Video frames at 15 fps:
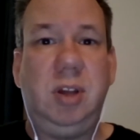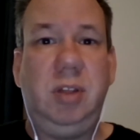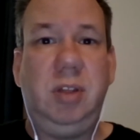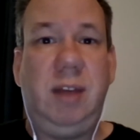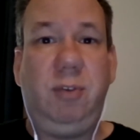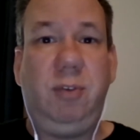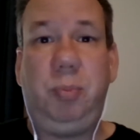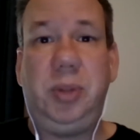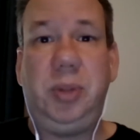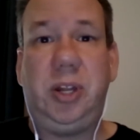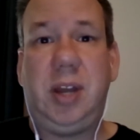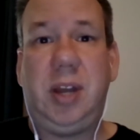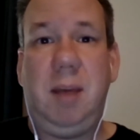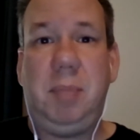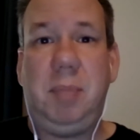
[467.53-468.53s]
opened their
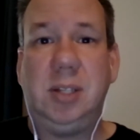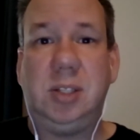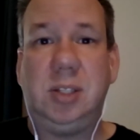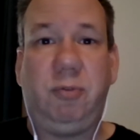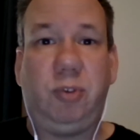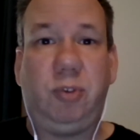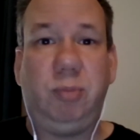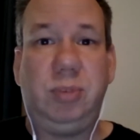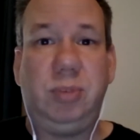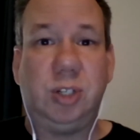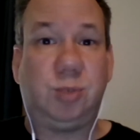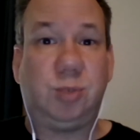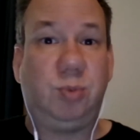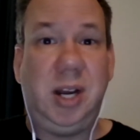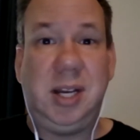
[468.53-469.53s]
campaigns up from
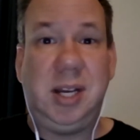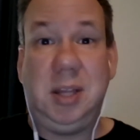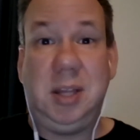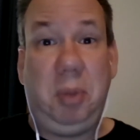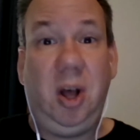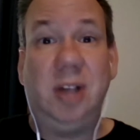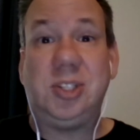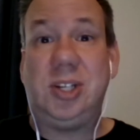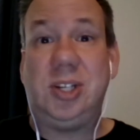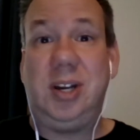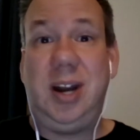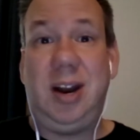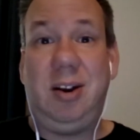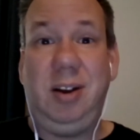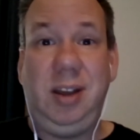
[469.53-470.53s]
just running in the Boston
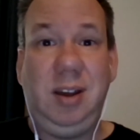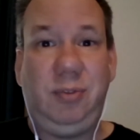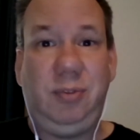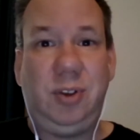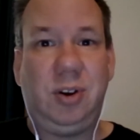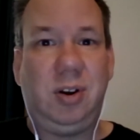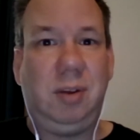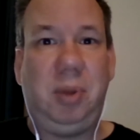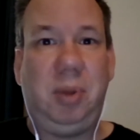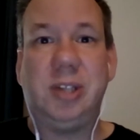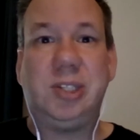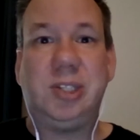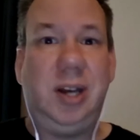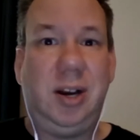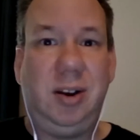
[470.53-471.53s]
area if you're a
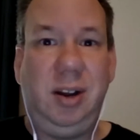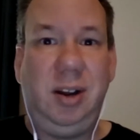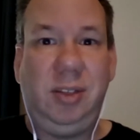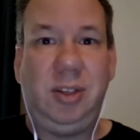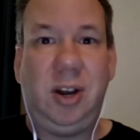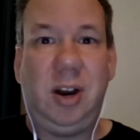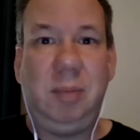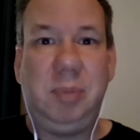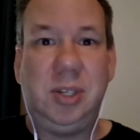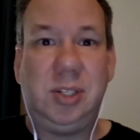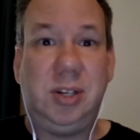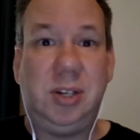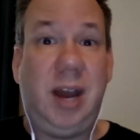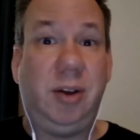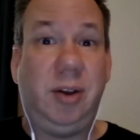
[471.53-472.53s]
Boston area therapist,
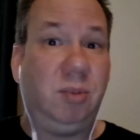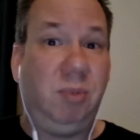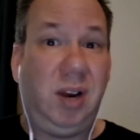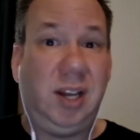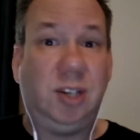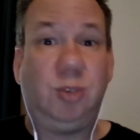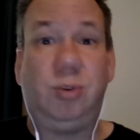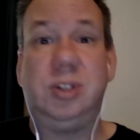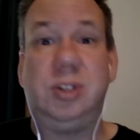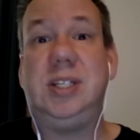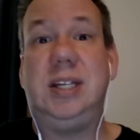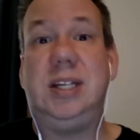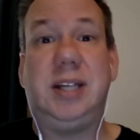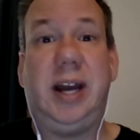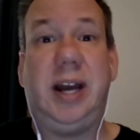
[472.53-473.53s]
and now you're running towards the
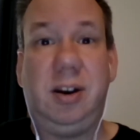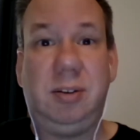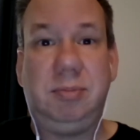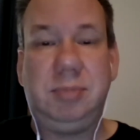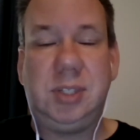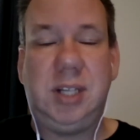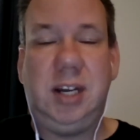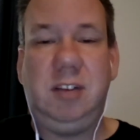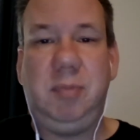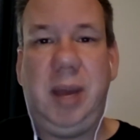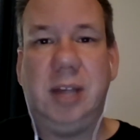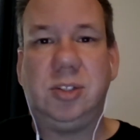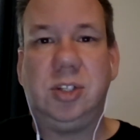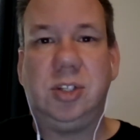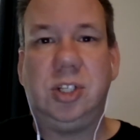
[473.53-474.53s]
entire state of
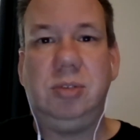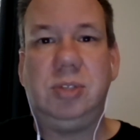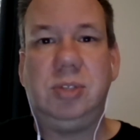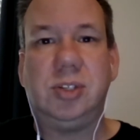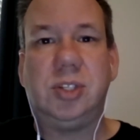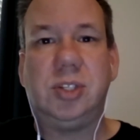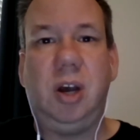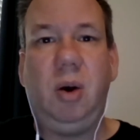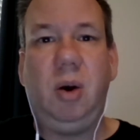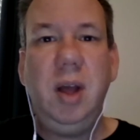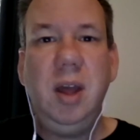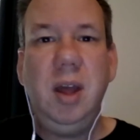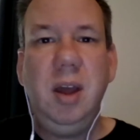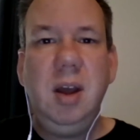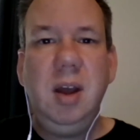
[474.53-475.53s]
Massachusetts. So
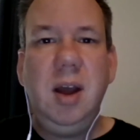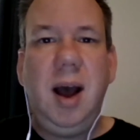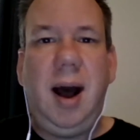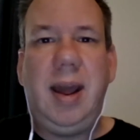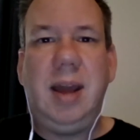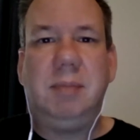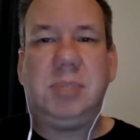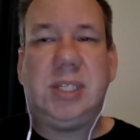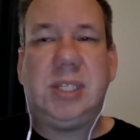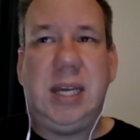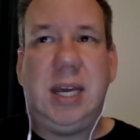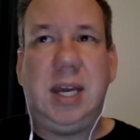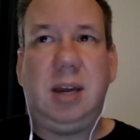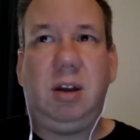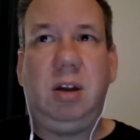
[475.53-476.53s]
I am
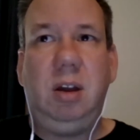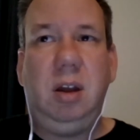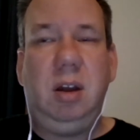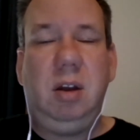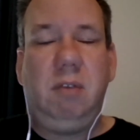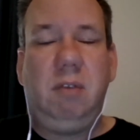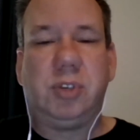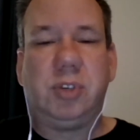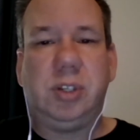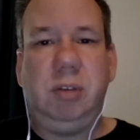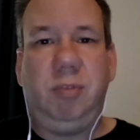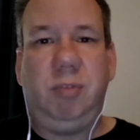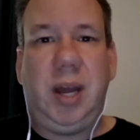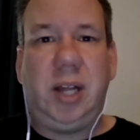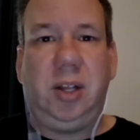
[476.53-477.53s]
seeing for some
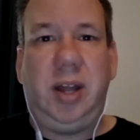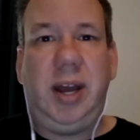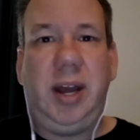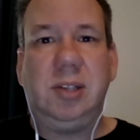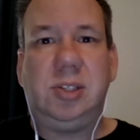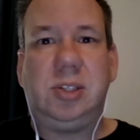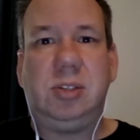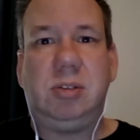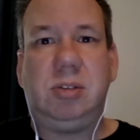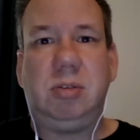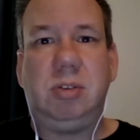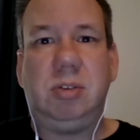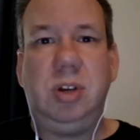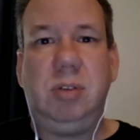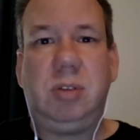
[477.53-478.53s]
of my clients
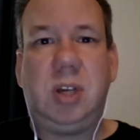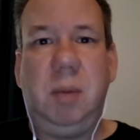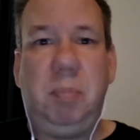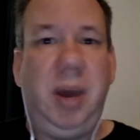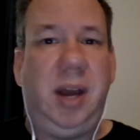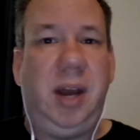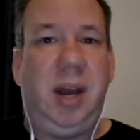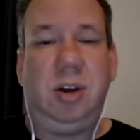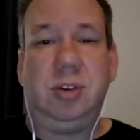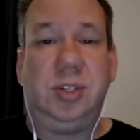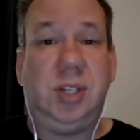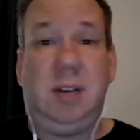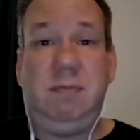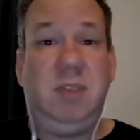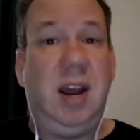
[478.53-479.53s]
competitors
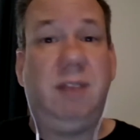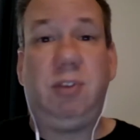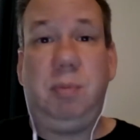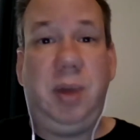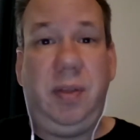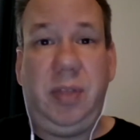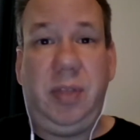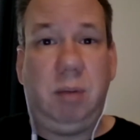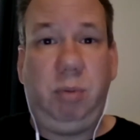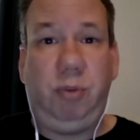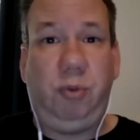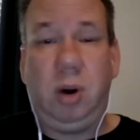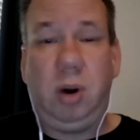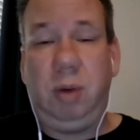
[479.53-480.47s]
that have never been there before and would